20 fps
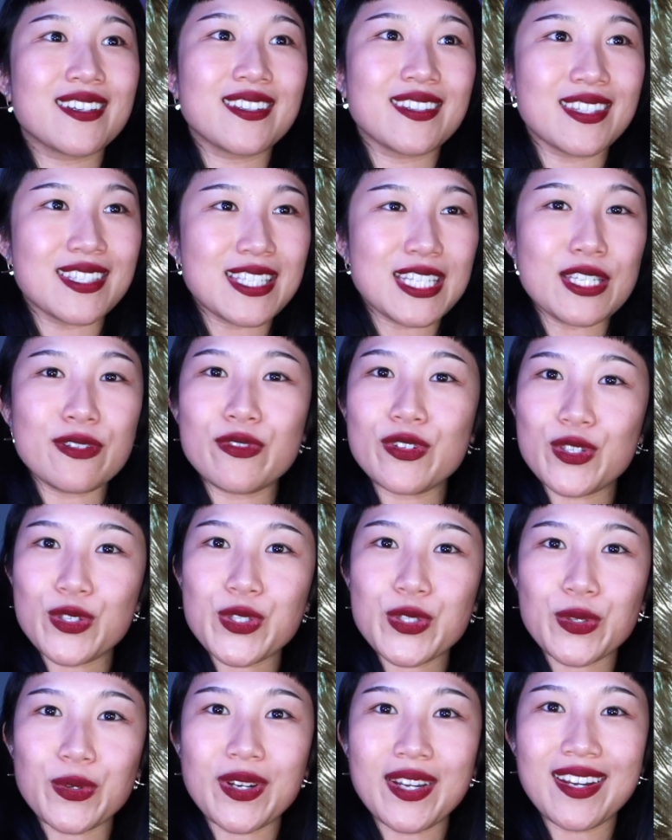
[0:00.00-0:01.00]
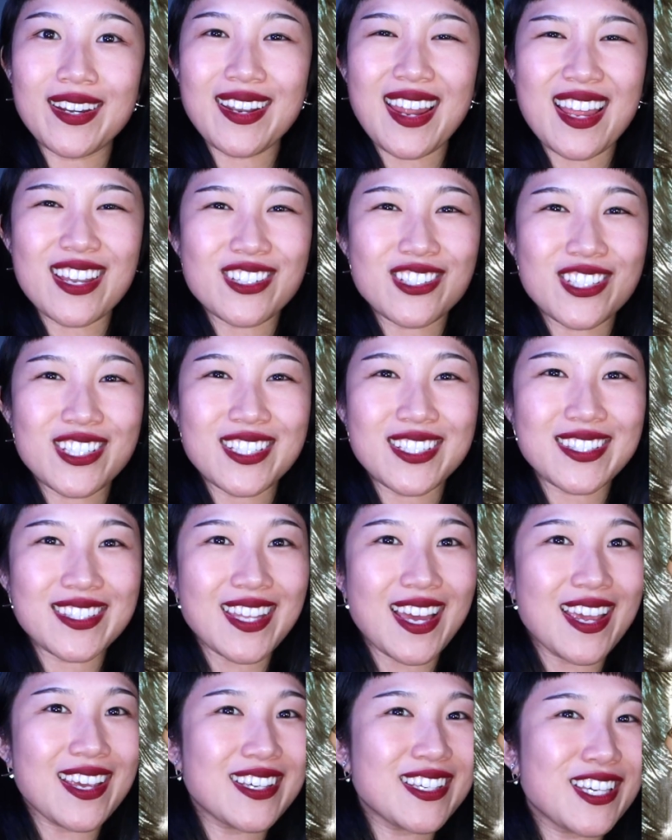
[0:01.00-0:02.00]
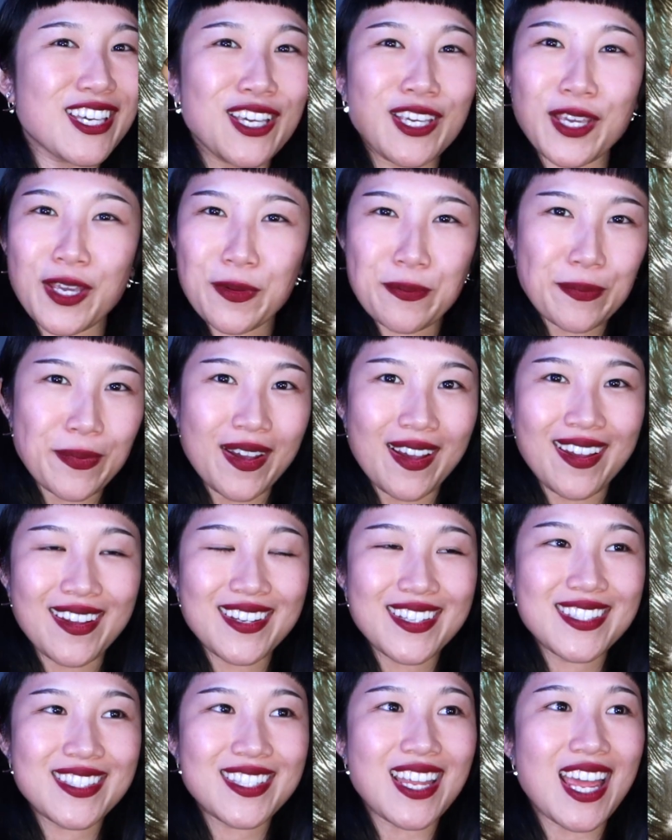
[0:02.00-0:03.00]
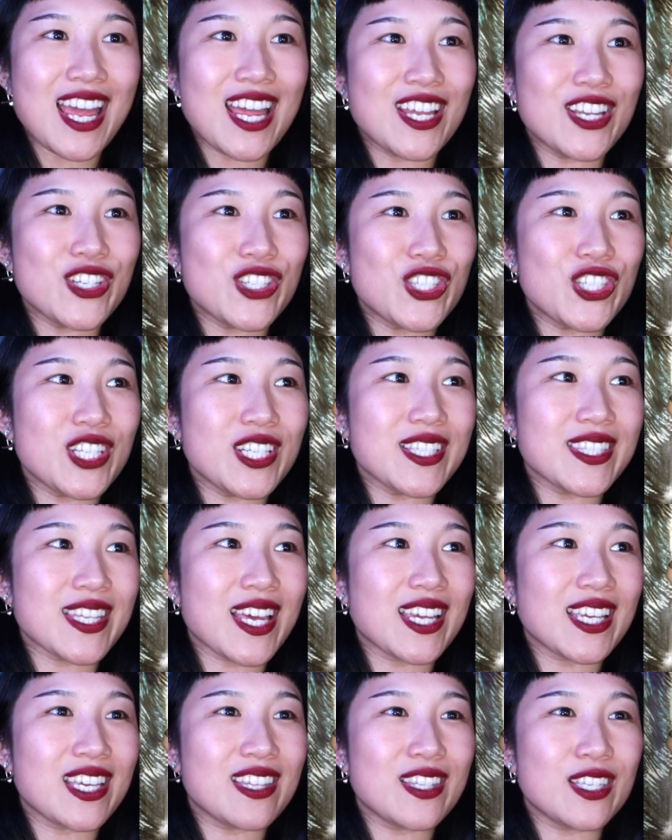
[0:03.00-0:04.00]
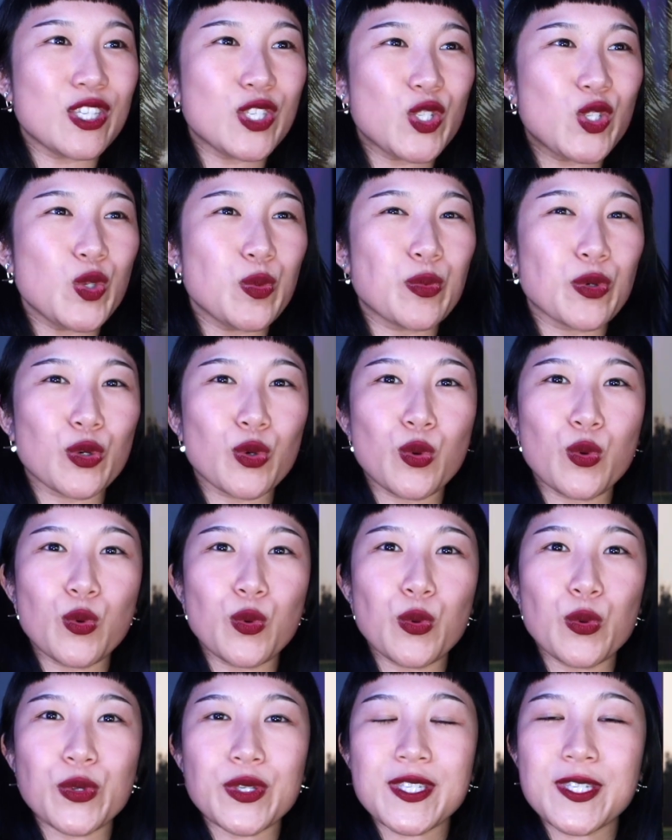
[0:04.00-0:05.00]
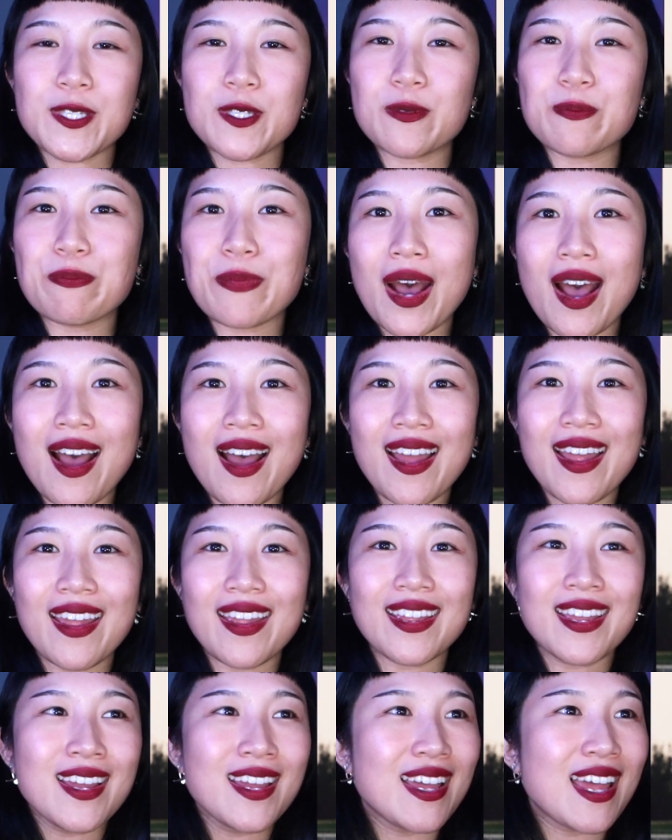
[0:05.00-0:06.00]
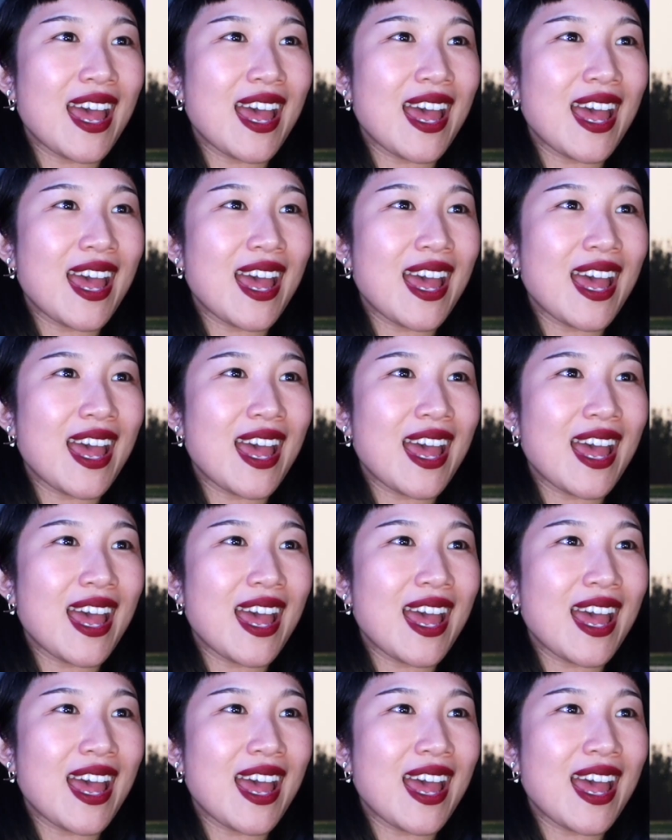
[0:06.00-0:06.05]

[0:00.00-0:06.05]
the TV screen and she's like kicking butt and she's like in these super cool spy